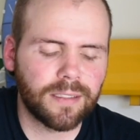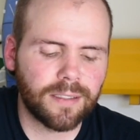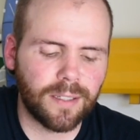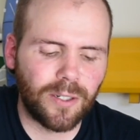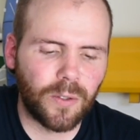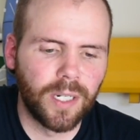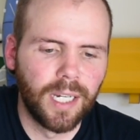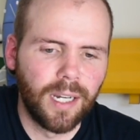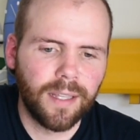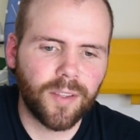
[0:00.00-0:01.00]
So
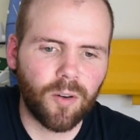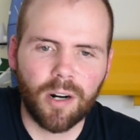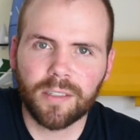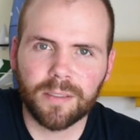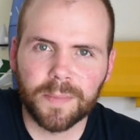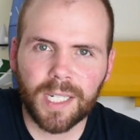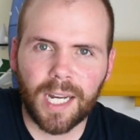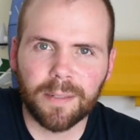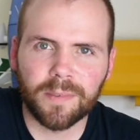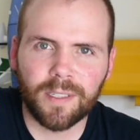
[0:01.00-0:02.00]
there are some
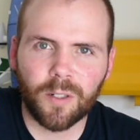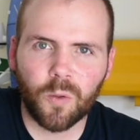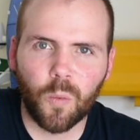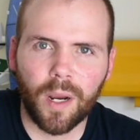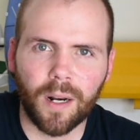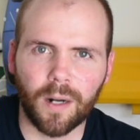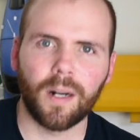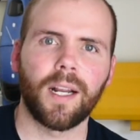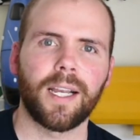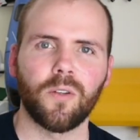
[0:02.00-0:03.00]
times there where
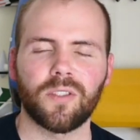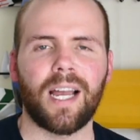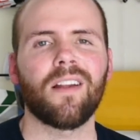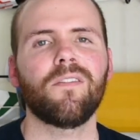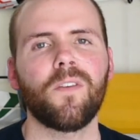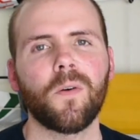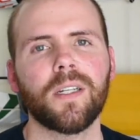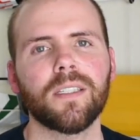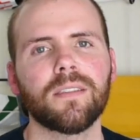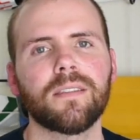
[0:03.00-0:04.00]
it goes out of
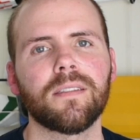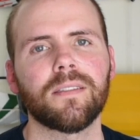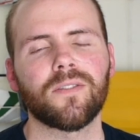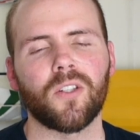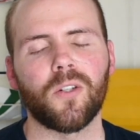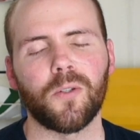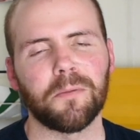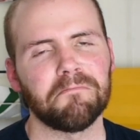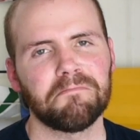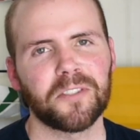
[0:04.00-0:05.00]
focus.
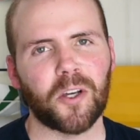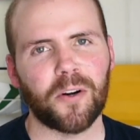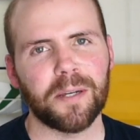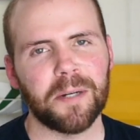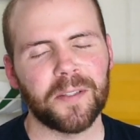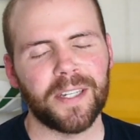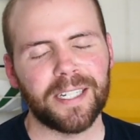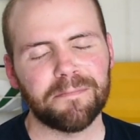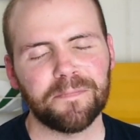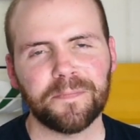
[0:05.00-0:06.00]
So sorry about
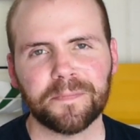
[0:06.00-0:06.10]
that.